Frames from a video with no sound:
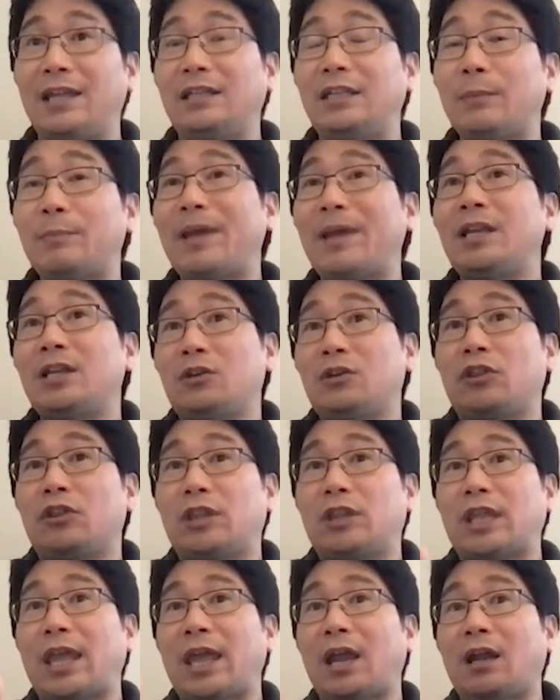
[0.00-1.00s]
depending on
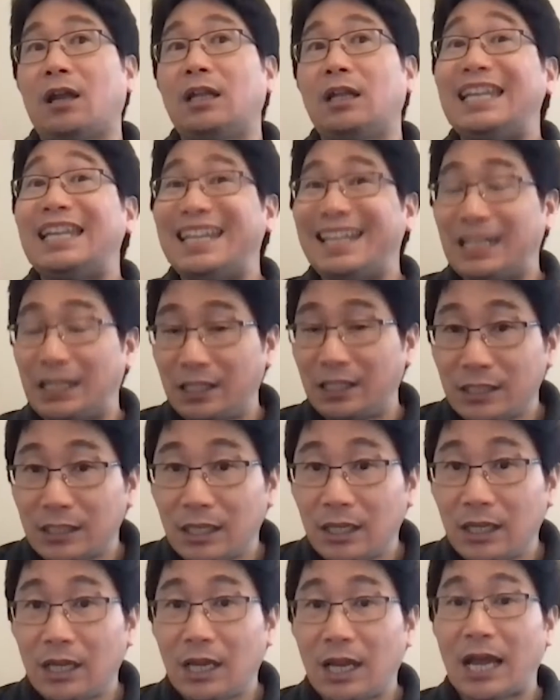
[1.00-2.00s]
their
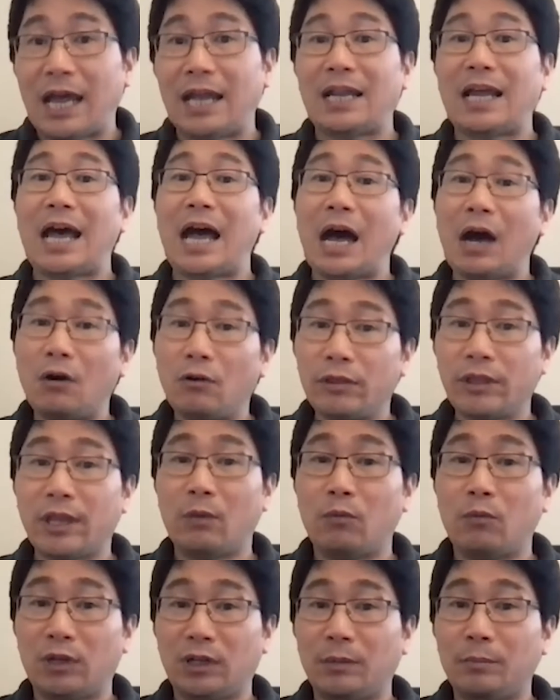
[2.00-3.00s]
needs and how they
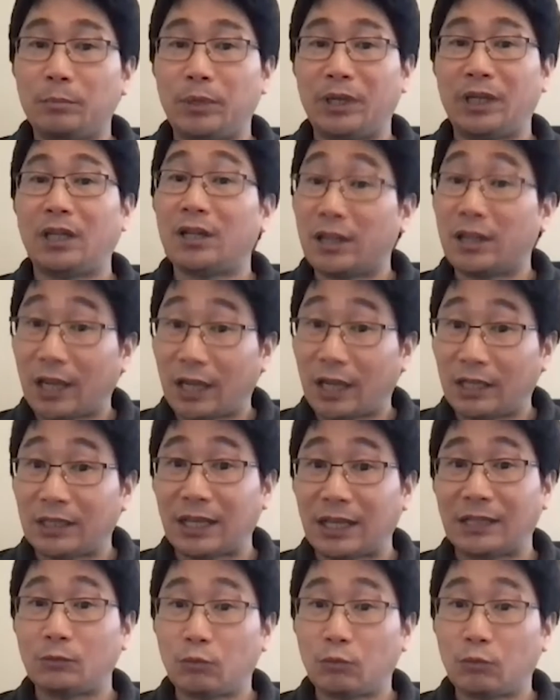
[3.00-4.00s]
want to build their
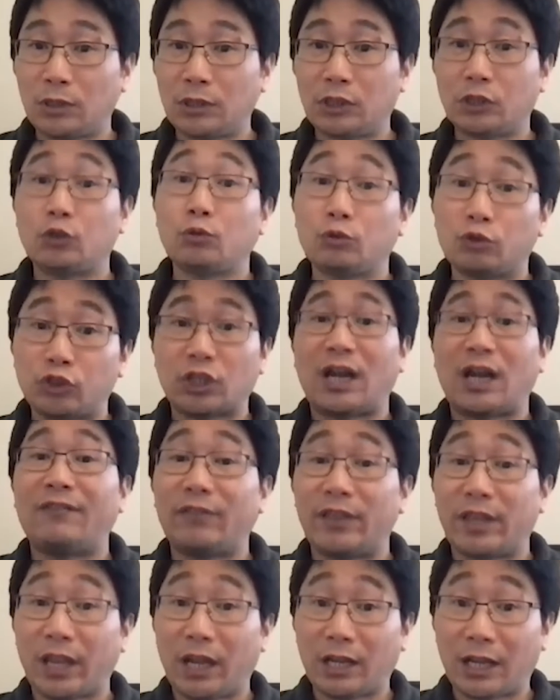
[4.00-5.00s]
networks to
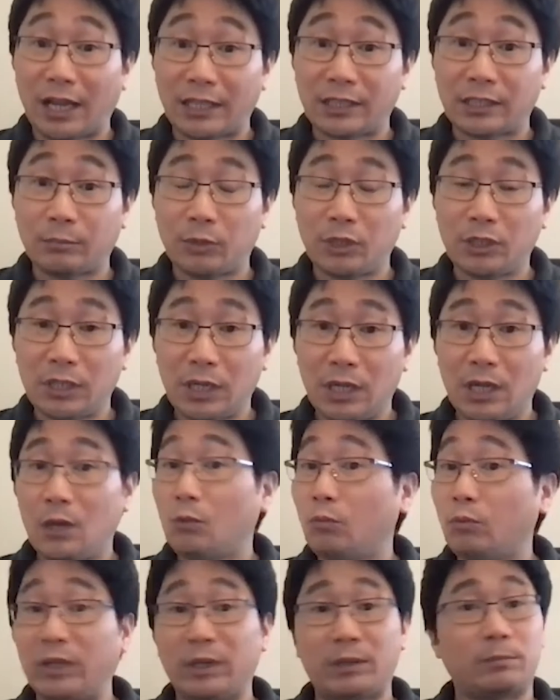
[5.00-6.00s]
serve their customers,
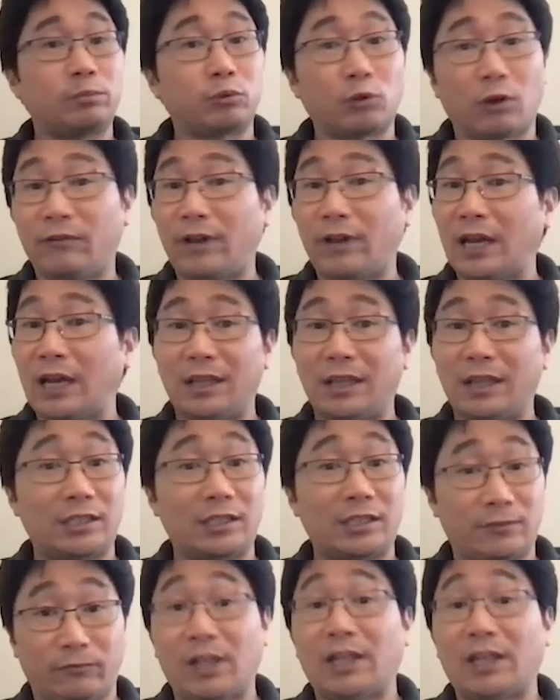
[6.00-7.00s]
we provided
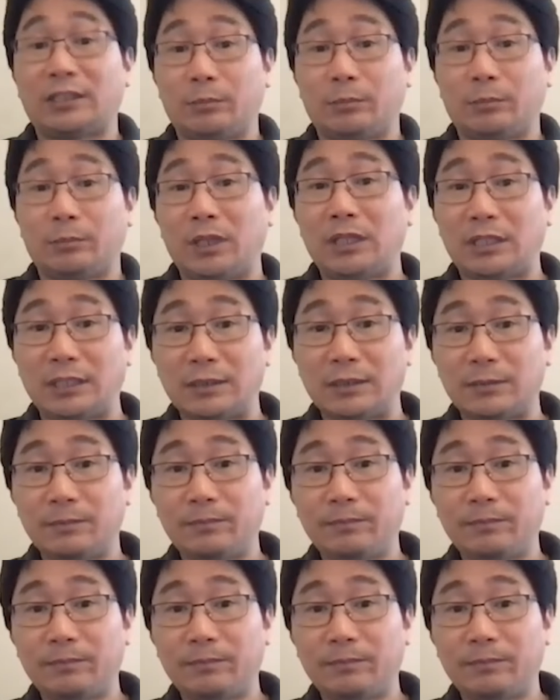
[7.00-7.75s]
this flexibility.